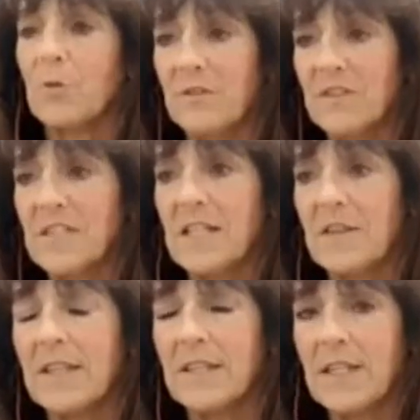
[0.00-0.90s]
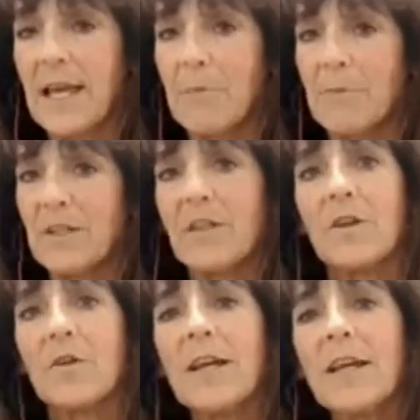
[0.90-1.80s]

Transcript: We've seen this happen. You know,